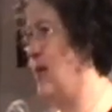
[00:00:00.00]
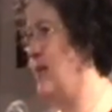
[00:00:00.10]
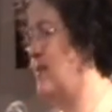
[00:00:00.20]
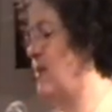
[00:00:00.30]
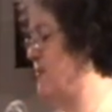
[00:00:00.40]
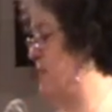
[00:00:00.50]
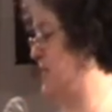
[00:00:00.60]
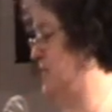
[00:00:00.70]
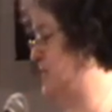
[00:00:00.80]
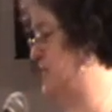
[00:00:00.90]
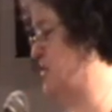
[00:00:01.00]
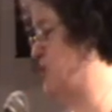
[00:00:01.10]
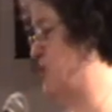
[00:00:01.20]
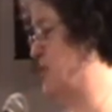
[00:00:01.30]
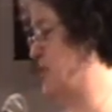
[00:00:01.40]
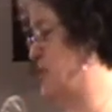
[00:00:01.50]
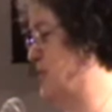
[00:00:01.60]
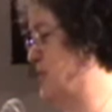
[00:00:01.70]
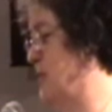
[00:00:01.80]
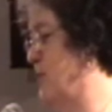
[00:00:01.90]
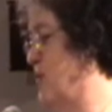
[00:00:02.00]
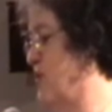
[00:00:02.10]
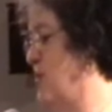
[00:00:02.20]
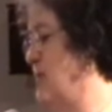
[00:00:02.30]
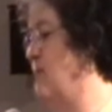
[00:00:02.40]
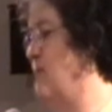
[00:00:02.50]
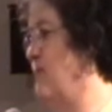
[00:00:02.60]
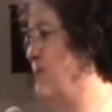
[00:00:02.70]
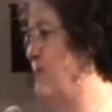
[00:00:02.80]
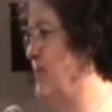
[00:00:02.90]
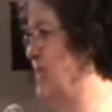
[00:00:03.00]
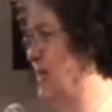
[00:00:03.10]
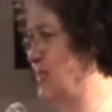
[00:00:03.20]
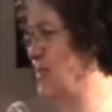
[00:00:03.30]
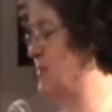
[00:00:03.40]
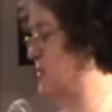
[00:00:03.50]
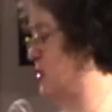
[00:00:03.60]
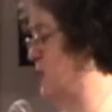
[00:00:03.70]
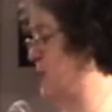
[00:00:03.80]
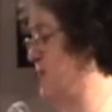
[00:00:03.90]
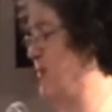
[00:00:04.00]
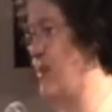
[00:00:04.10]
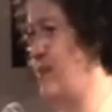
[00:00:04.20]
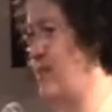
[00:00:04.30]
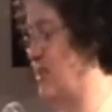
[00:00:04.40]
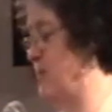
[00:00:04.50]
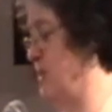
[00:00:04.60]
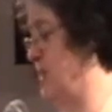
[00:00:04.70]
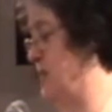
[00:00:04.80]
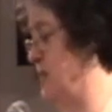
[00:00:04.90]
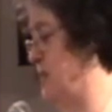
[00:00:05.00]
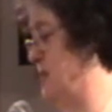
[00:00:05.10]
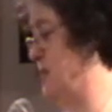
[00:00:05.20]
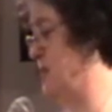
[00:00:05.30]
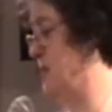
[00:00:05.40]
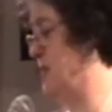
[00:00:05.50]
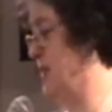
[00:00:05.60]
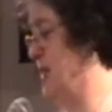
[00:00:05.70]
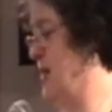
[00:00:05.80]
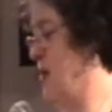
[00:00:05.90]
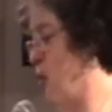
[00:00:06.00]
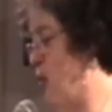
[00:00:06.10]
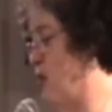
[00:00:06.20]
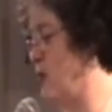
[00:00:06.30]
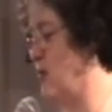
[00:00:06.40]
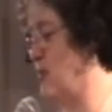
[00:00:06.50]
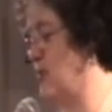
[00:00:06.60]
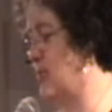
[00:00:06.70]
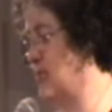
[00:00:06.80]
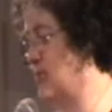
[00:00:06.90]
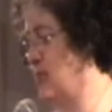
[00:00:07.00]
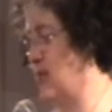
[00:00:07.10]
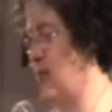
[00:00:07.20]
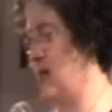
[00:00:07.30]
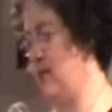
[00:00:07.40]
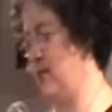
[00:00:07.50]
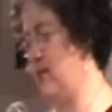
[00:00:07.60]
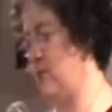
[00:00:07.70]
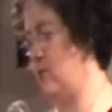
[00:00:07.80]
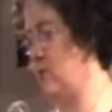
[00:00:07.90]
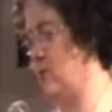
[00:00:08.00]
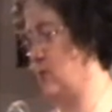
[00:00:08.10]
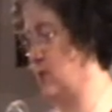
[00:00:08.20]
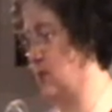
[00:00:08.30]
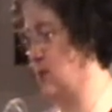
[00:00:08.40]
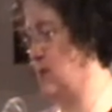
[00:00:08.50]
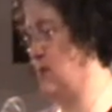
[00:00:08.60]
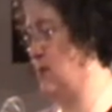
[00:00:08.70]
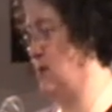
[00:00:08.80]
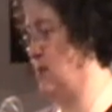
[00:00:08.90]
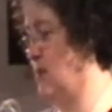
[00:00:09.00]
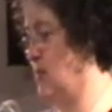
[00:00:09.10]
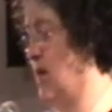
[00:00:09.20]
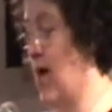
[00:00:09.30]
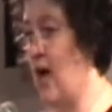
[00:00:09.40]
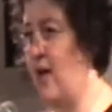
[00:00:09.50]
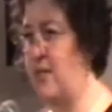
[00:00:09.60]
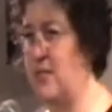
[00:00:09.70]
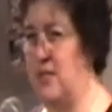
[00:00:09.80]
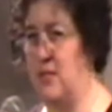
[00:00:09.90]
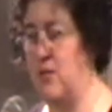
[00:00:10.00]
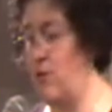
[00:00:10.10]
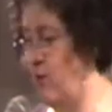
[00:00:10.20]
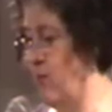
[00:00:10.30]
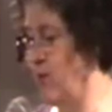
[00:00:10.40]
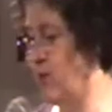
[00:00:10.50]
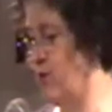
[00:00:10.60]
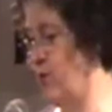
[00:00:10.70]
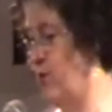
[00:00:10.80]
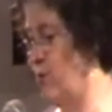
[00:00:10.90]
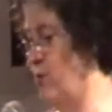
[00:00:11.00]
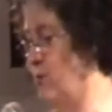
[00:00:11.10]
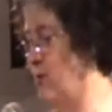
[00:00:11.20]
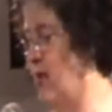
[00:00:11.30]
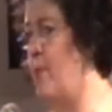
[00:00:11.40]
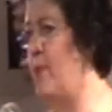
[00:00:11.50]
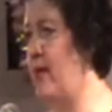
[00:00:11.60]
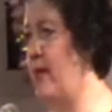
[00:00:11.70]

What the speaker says: Its other end is a short distance upstream, tied to the top of another chimney. He hauls until the line is taut. I sit on a moss-cushioned wall up the